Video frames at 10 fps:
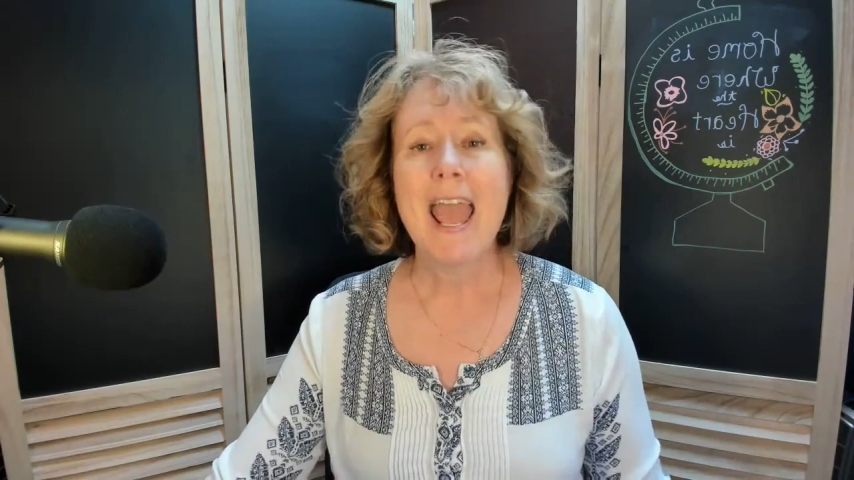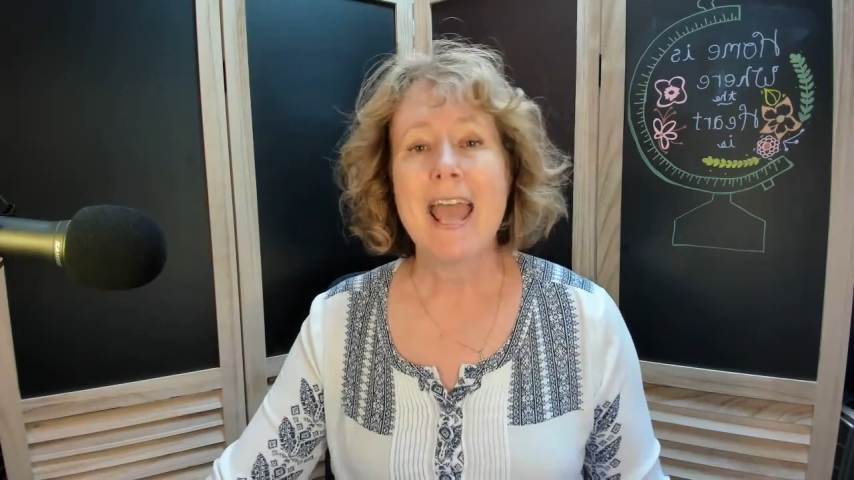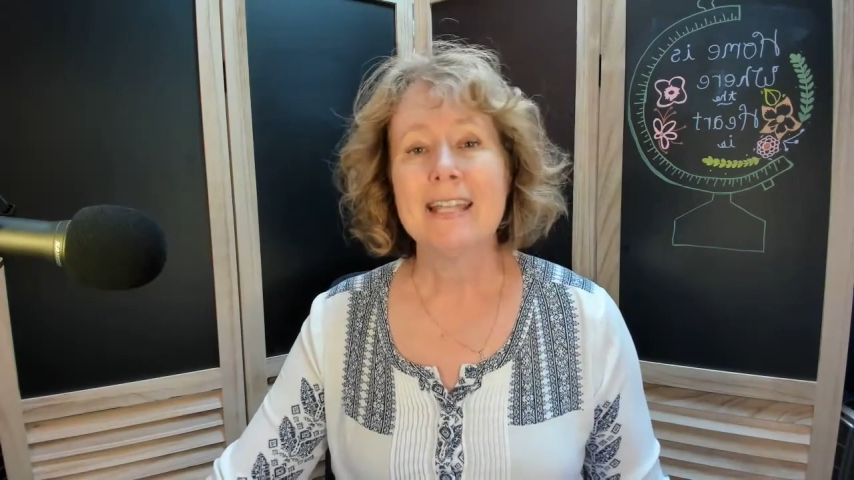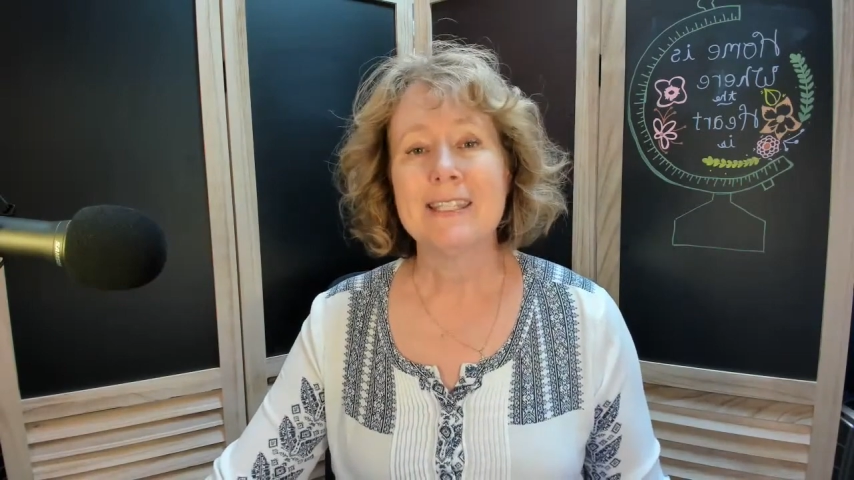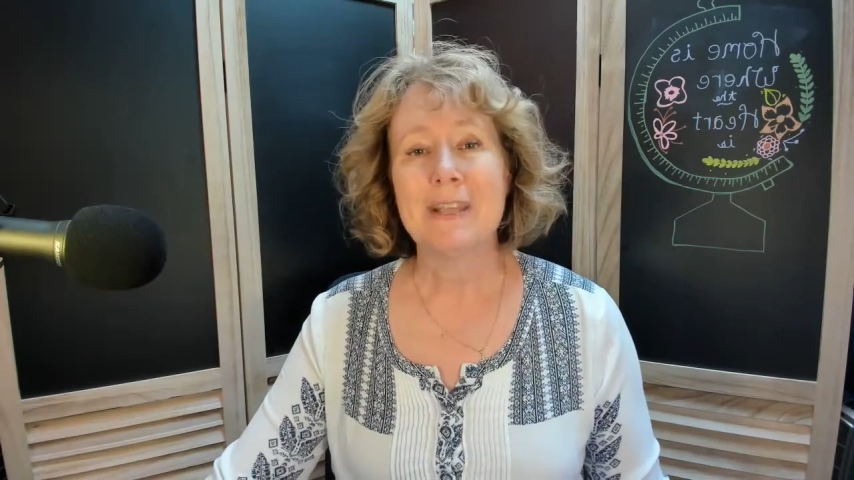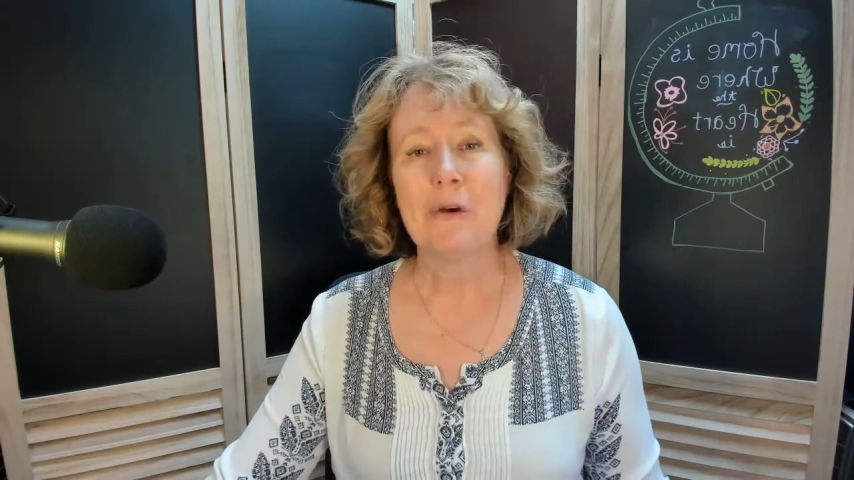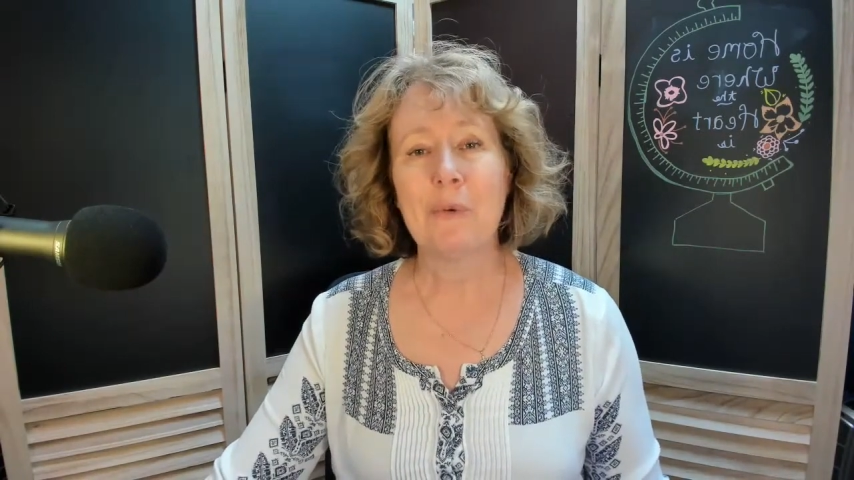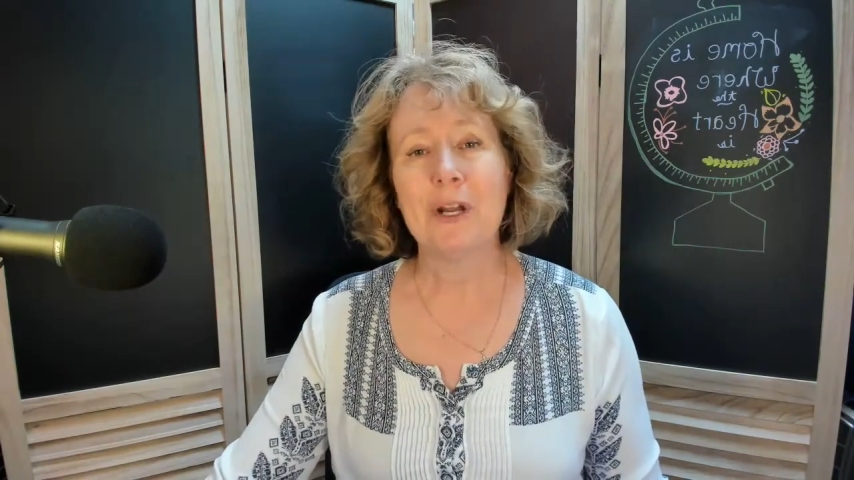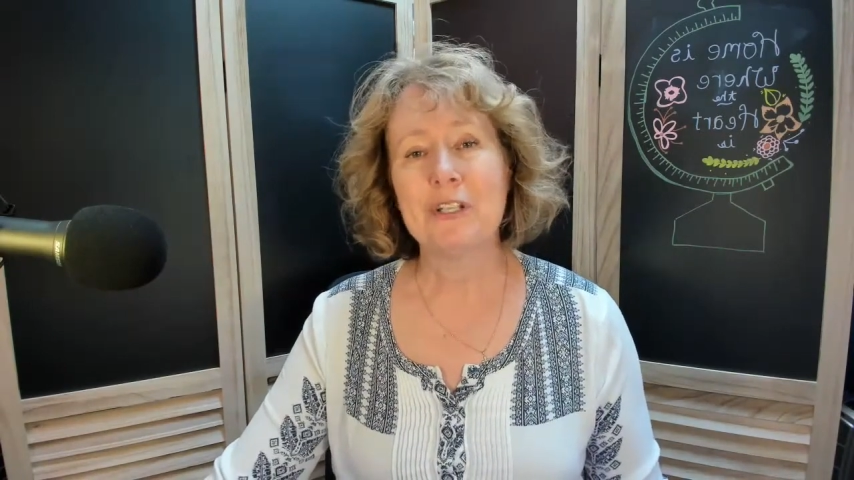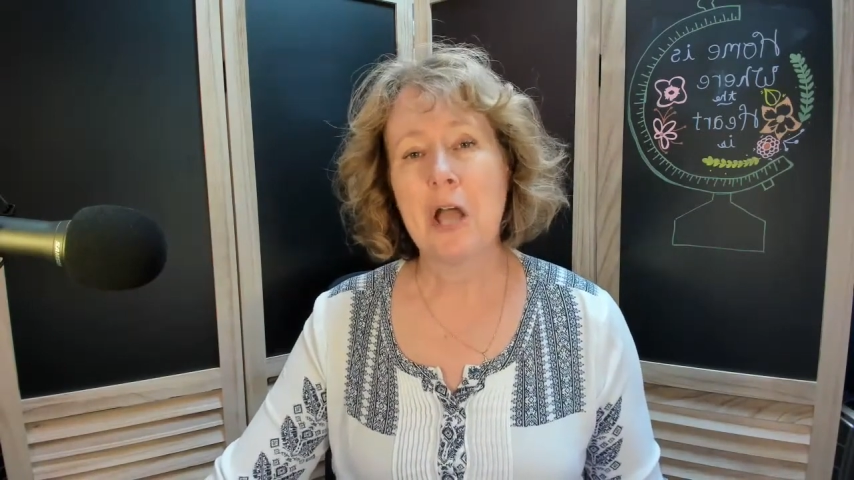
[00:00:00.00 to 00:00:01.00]
And so
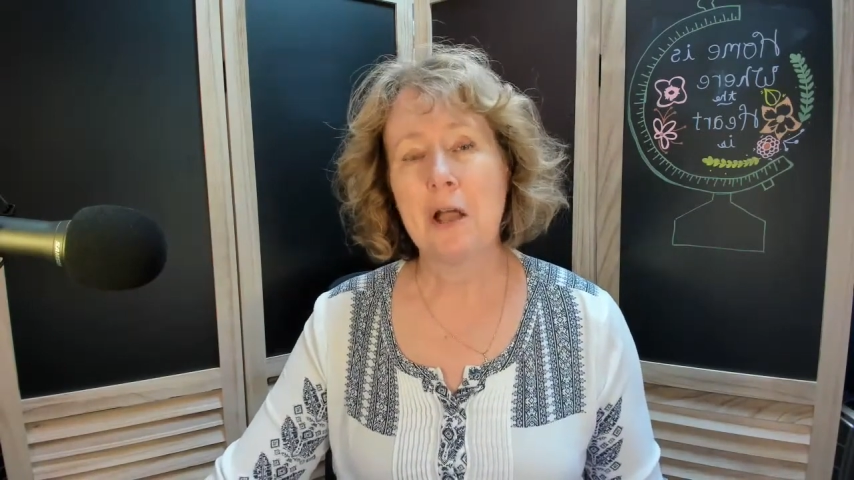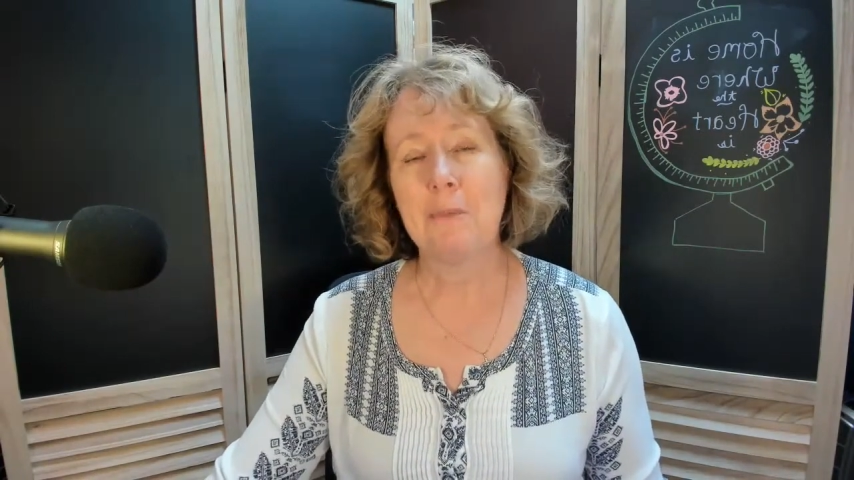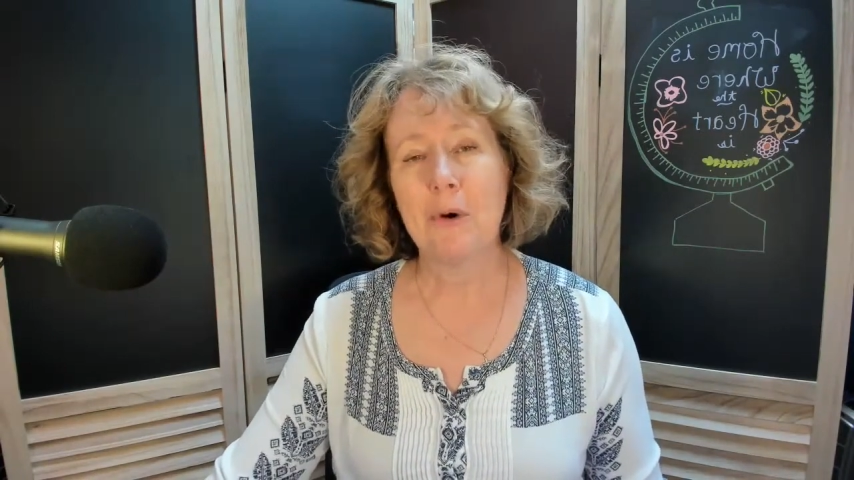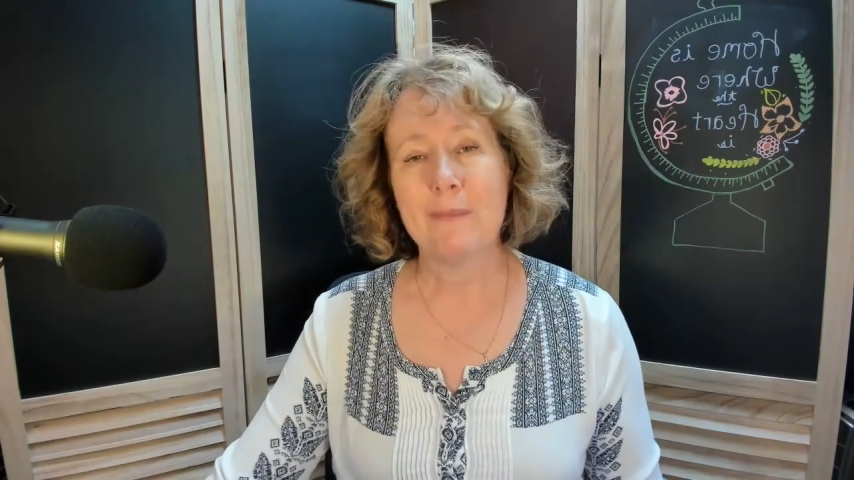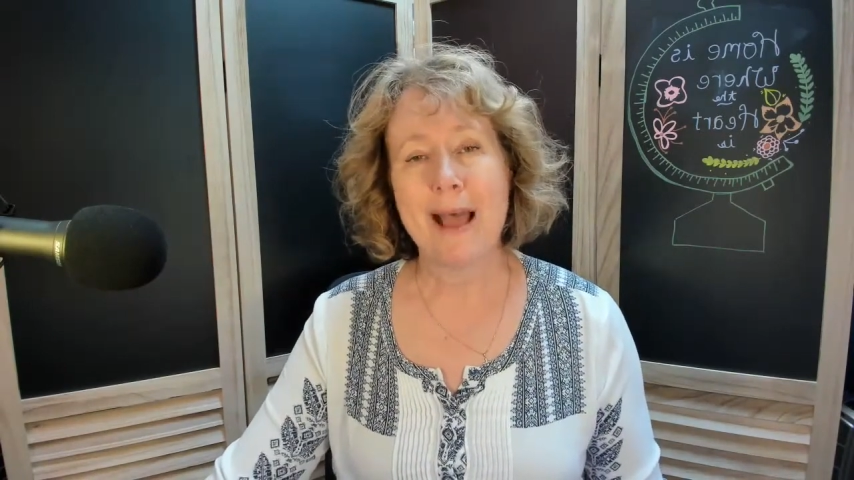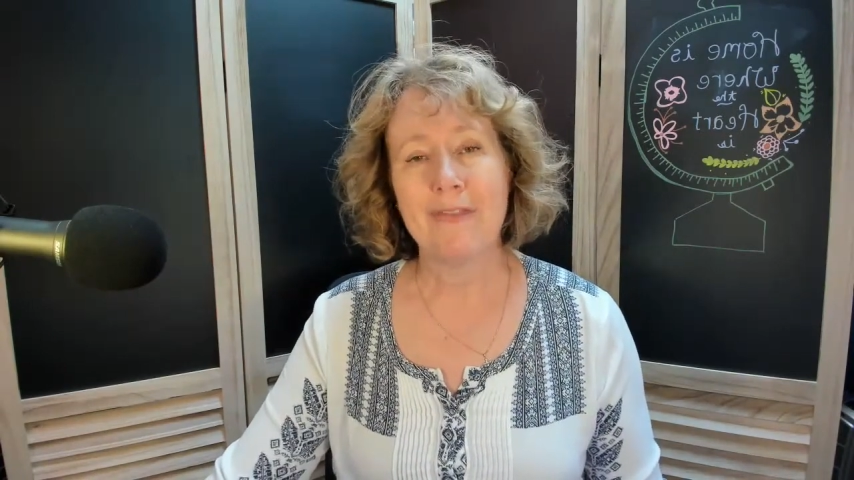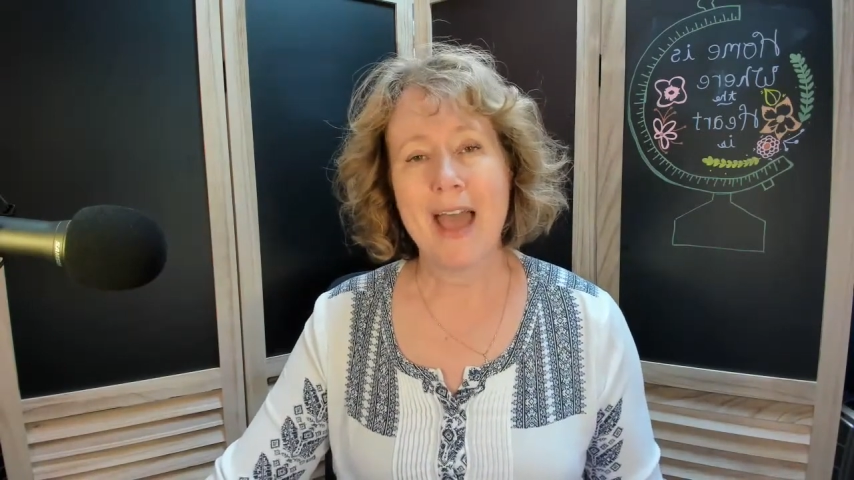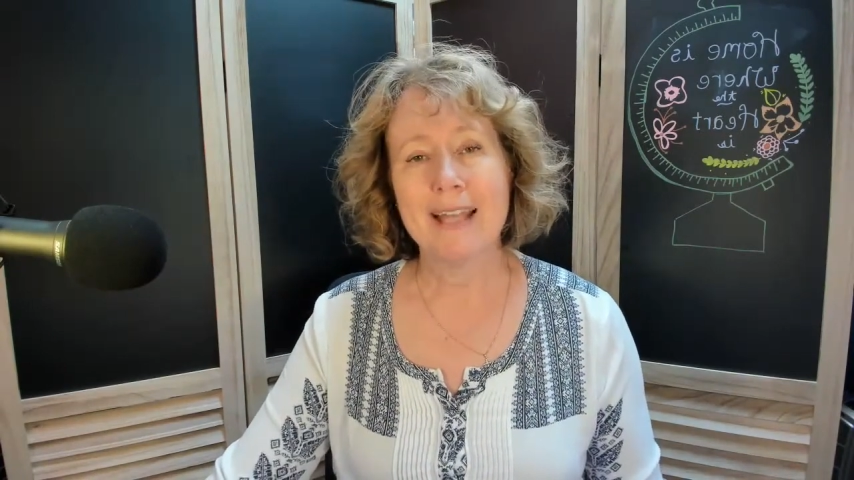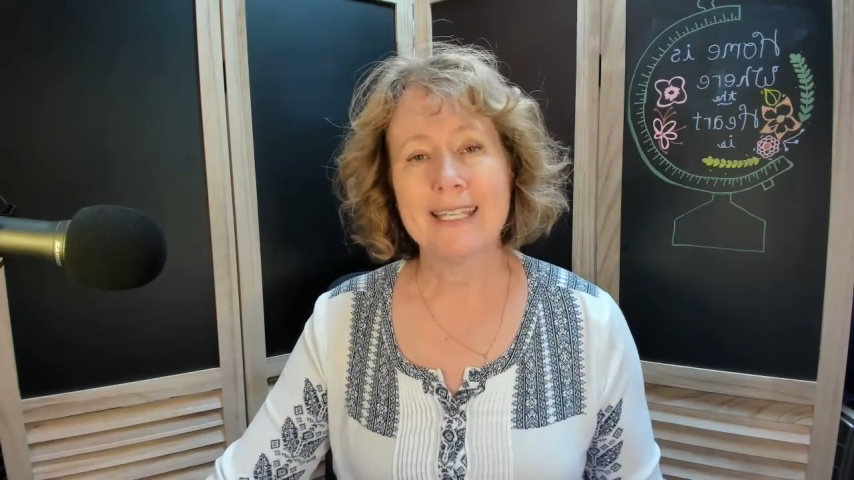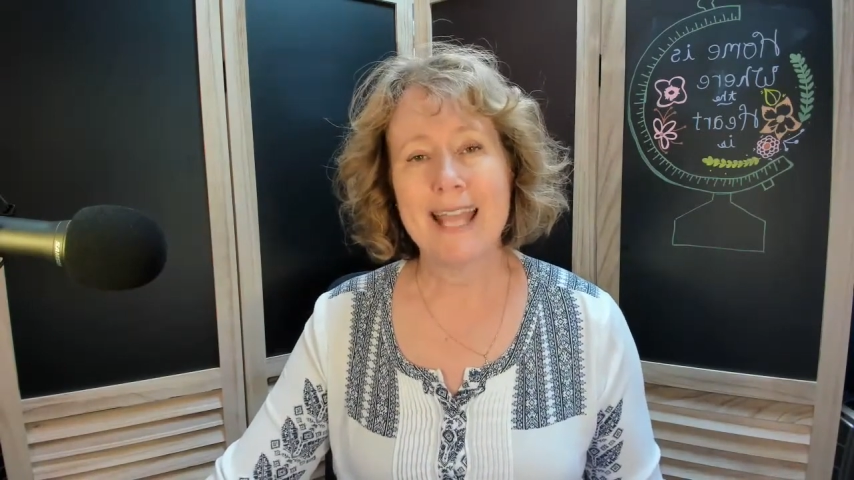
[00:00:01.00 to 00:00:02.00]
we're going to talk more about
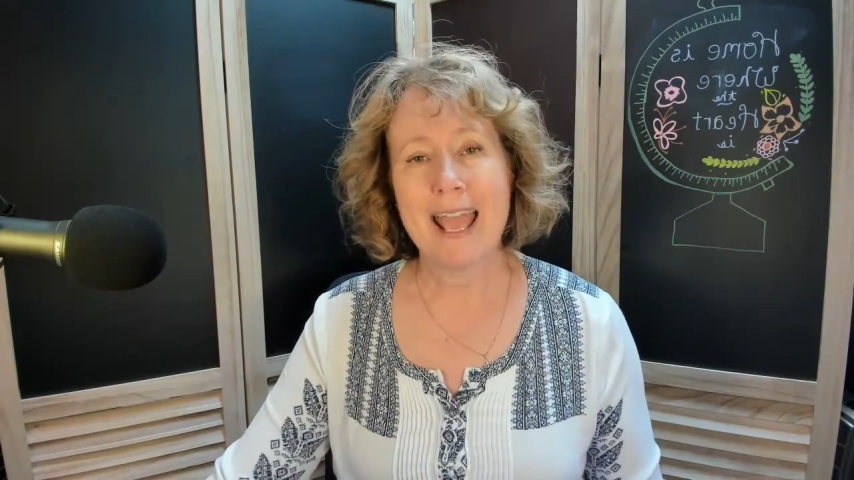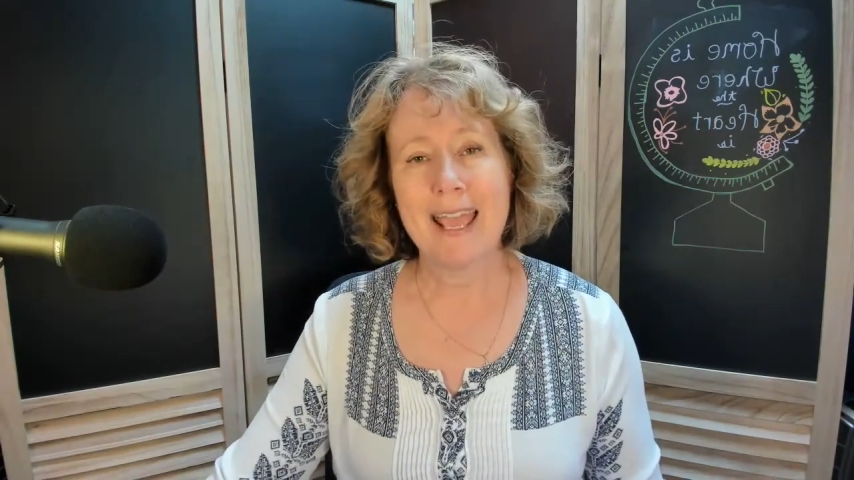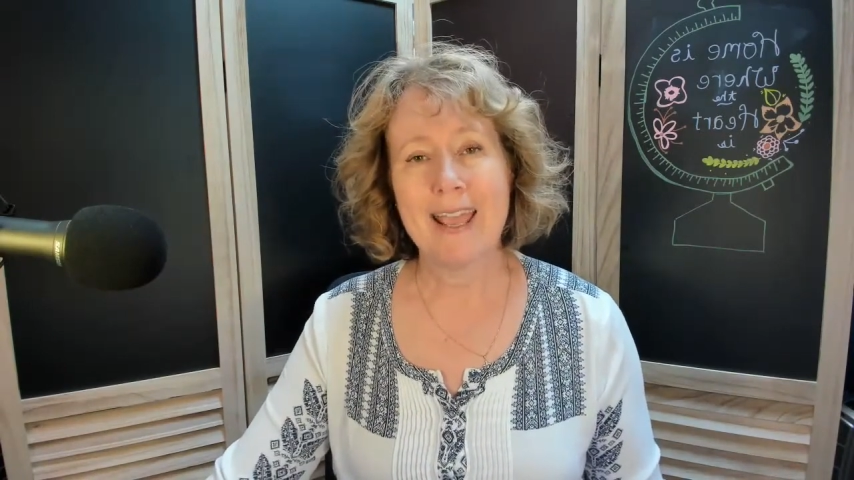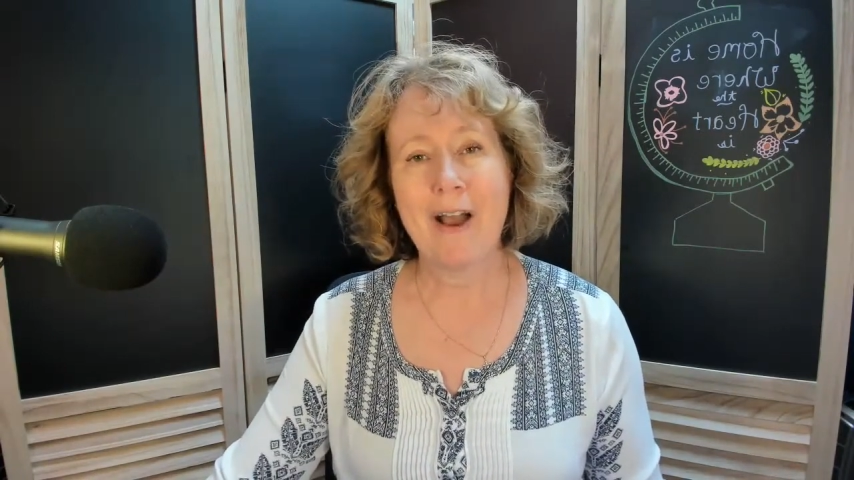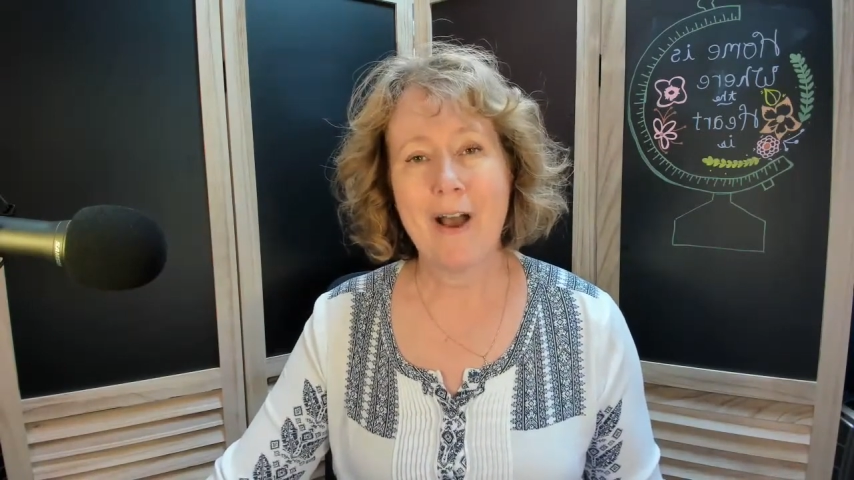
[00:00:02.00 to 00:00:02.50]
that today